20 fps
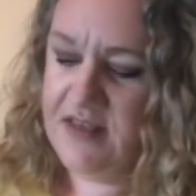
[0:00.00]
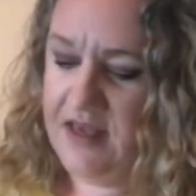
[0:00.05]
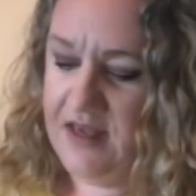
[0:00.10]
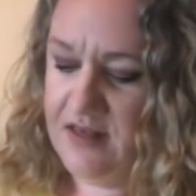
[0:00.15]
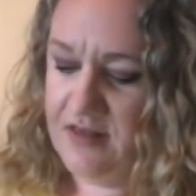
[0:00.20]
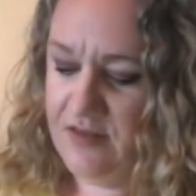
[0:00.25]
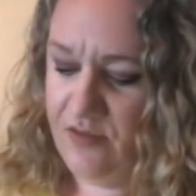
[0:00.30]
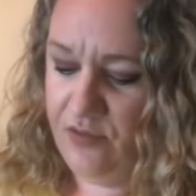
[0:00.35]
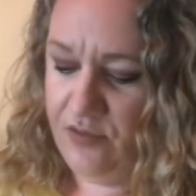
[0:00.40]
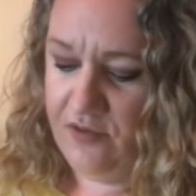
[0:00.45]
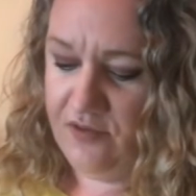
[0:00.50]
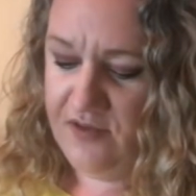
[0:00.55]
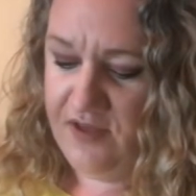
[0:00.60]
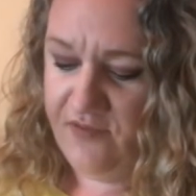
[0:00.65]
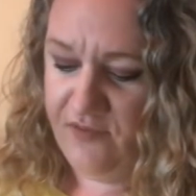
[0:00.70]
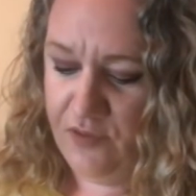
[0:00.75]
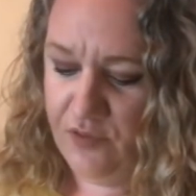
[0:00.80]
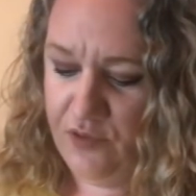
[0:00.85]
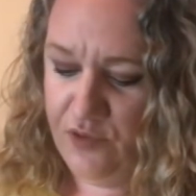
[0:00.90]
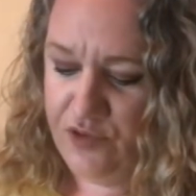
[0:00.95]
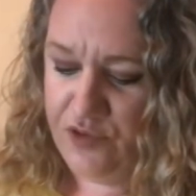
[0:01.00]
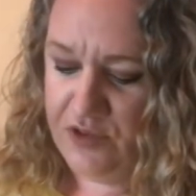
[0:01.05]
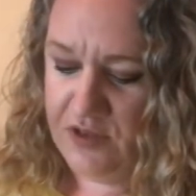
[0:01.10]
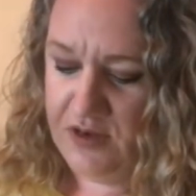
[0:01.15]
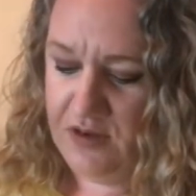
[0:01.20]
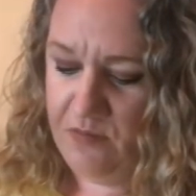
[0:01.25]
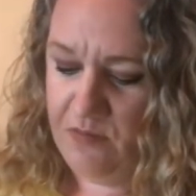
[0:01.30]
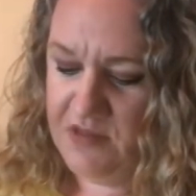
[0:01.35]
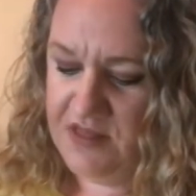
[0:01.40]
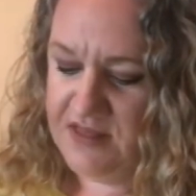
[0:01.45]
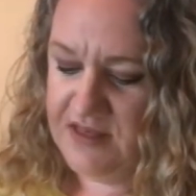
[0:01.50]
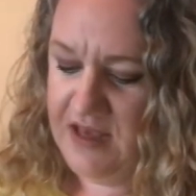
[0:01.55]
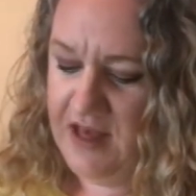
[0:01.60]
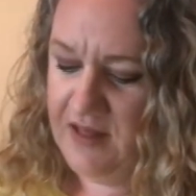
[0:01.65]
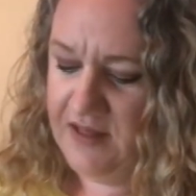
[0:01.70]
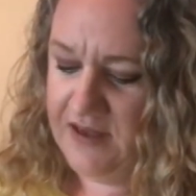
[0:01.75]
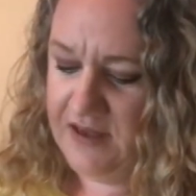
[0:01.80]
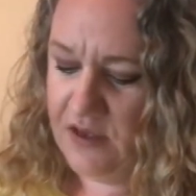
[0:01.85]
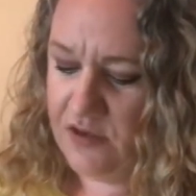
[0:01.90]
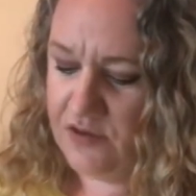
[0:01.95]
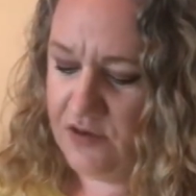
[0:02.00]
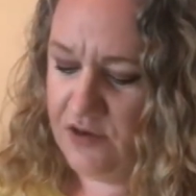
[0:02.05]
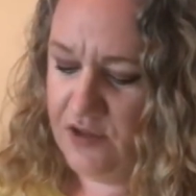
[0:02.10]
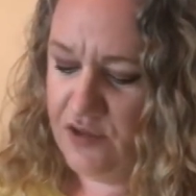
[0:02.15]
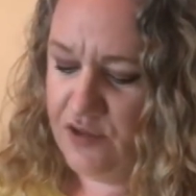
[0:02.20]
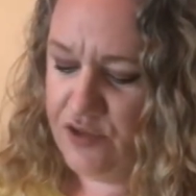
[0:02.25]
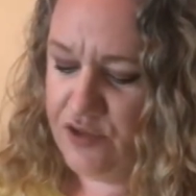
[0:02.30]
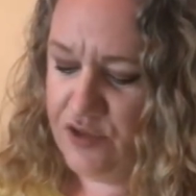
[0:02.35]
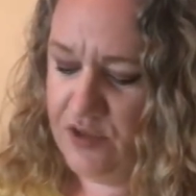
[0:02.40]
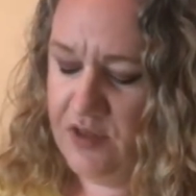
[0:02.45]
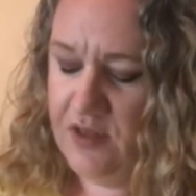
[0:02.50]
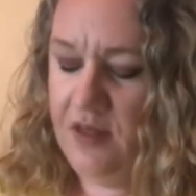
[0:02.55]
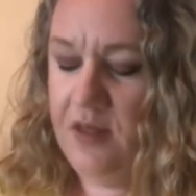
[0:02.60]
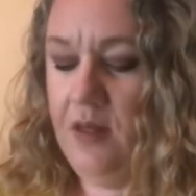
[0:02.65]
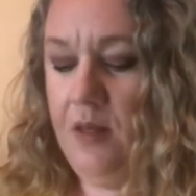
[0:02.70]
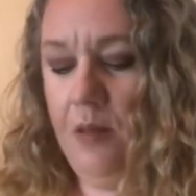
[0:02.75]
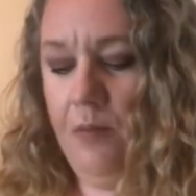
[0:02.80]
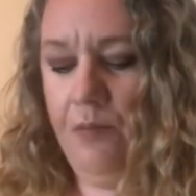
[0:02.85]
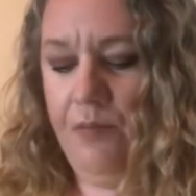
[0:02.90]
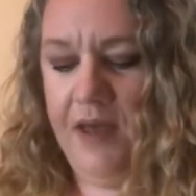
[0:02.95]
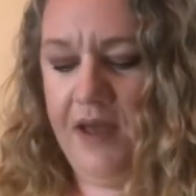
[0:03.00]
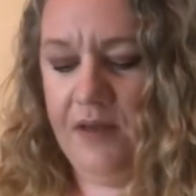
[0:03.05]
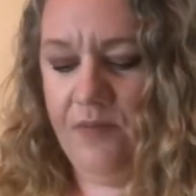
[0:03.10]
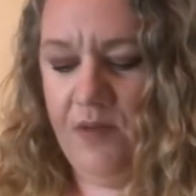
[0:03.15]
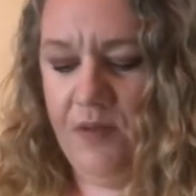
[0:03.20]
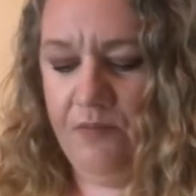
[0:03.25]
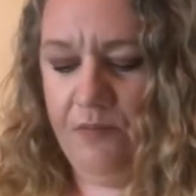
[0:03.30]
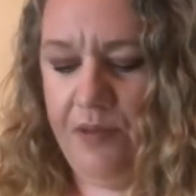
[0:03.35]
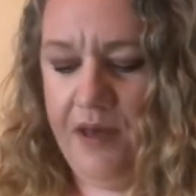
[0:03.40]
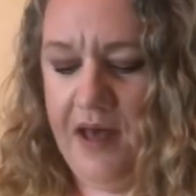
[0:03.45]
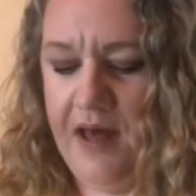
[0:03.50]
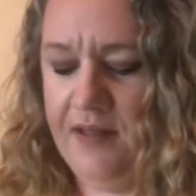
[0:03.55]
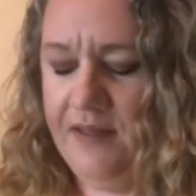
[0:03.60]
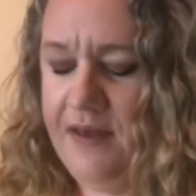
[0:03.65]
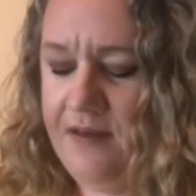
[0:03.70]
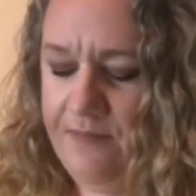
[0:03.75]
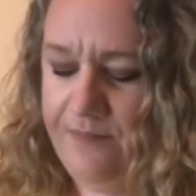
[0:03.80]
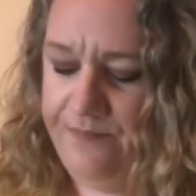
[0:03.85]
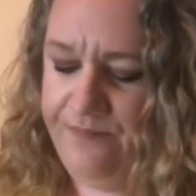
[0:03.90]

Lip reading: is the Revolution Metallic Crush Pigment Palette.